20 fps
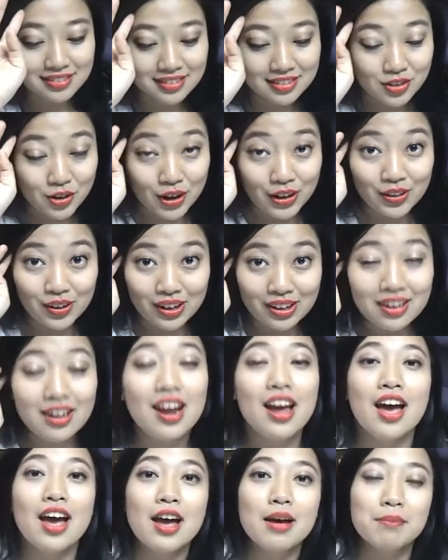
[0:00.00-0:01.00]
trailer
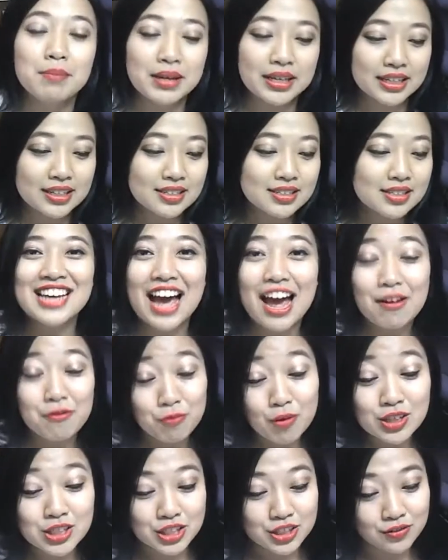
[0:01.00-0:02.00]
because I've
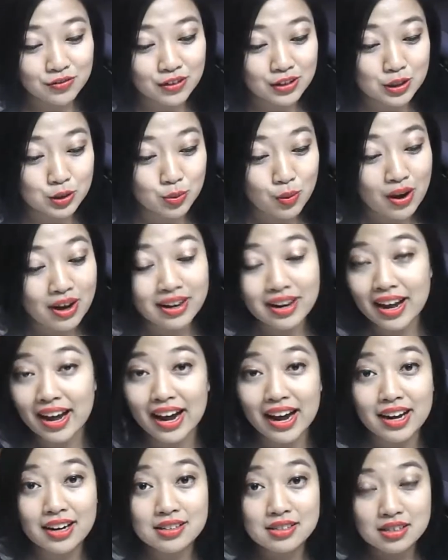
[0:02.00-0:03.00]
watched the first one
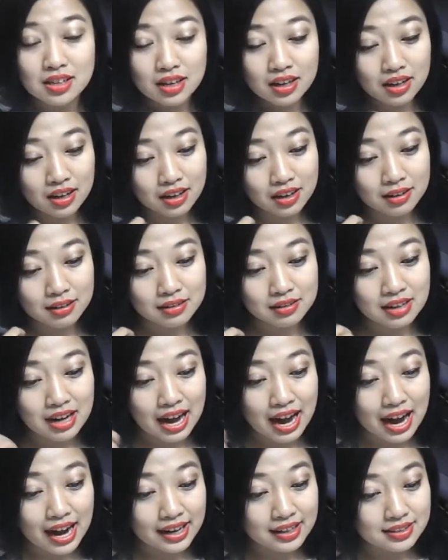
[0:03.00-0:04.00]
and
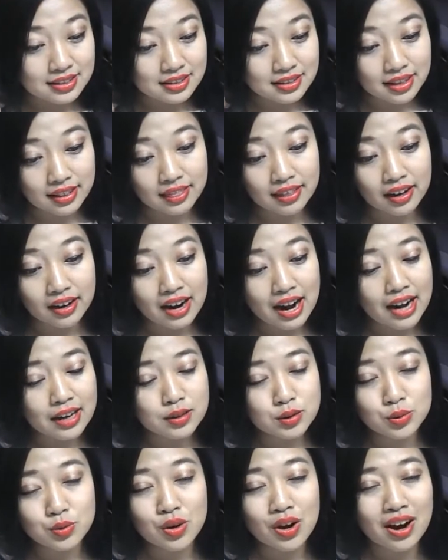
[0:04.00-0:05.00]
I said that I
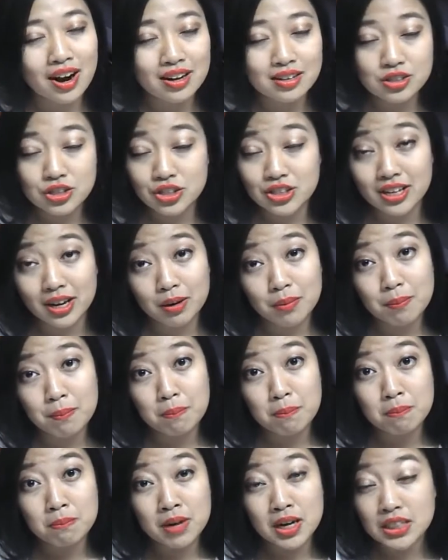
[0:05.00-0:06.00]
do not understand
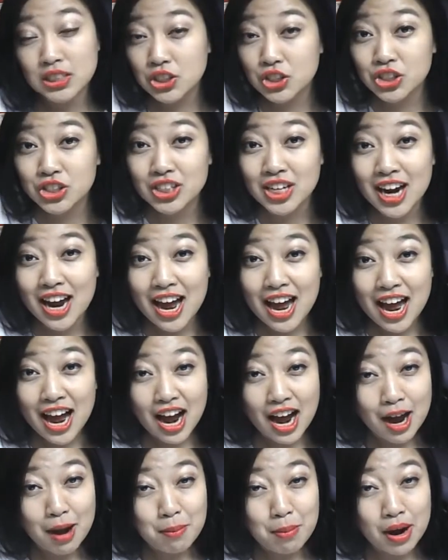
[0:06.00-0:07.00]
much
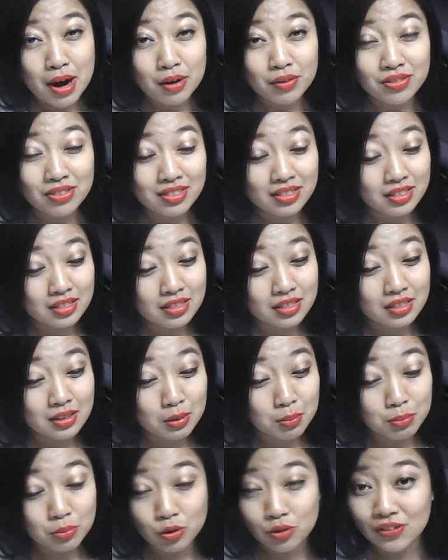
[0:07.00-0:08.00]
about
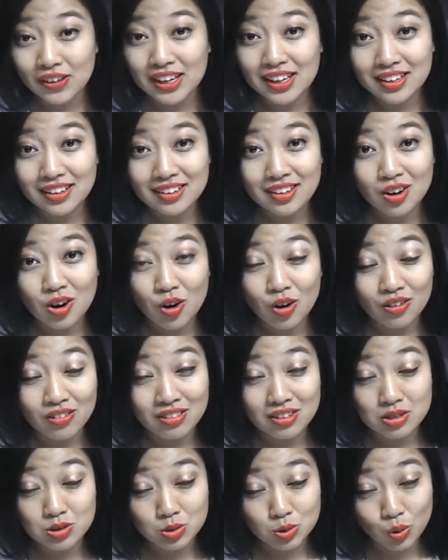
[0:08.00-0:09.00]
the movie or
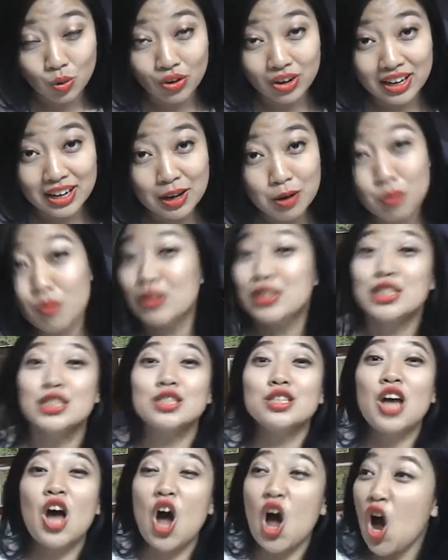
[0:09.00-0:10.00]
the story, which
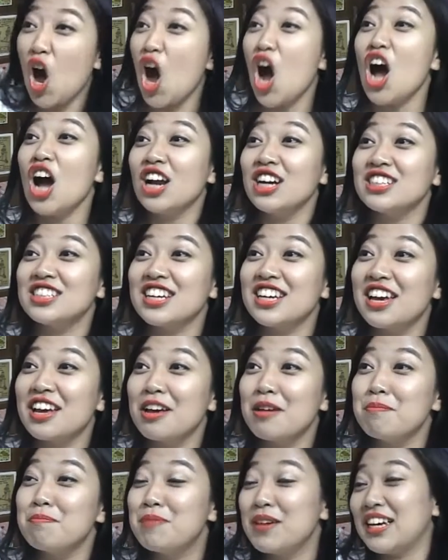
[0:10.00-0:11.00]
is odd
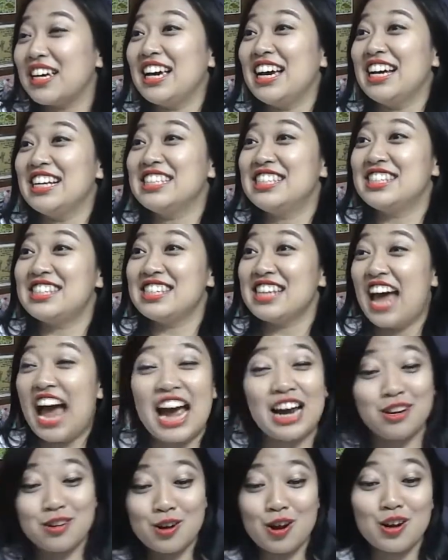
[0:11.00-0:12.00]
because
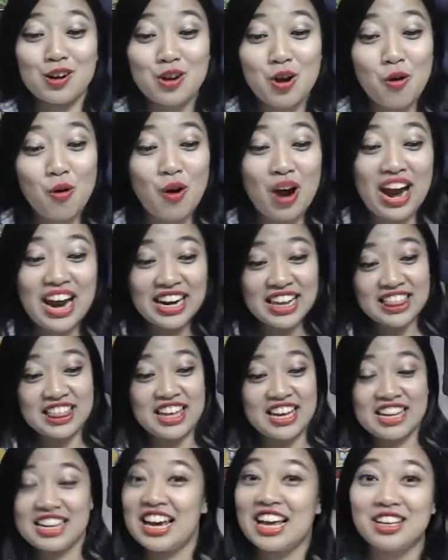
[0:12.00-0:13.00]
I did not know
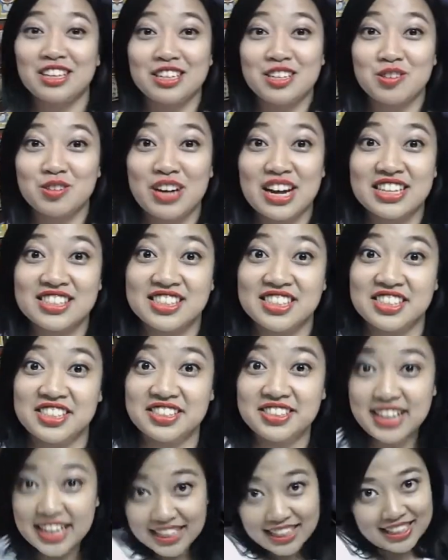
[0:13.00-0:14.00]
anything, yet you guys still
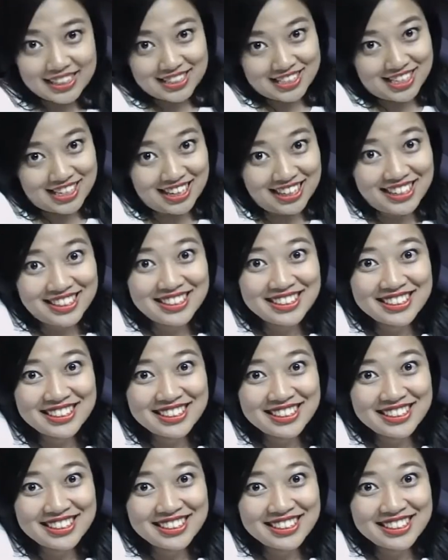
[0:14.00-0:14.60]
like it.